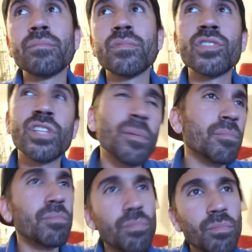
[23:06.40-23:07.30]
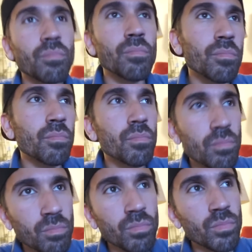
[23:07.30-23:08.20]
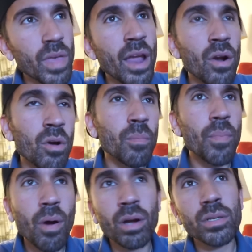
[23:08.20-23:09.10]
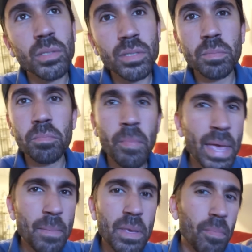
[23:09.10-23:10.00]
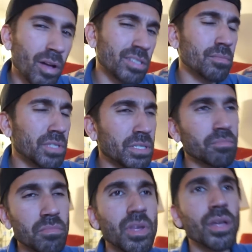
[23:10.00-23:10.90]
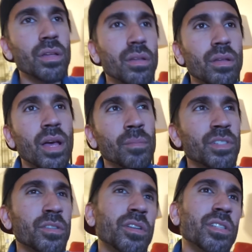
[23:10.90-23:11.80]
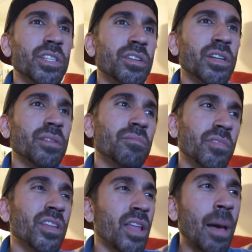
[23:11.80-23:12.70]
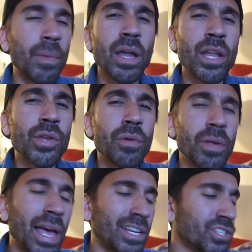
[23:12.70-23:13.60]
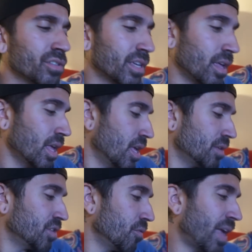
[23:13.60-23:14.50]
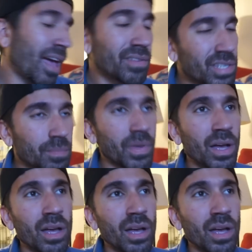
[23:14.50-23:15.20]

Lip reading: Some aero parts, maybe, possibly. I'm still considering. I'm gonna do it, actually. So we have some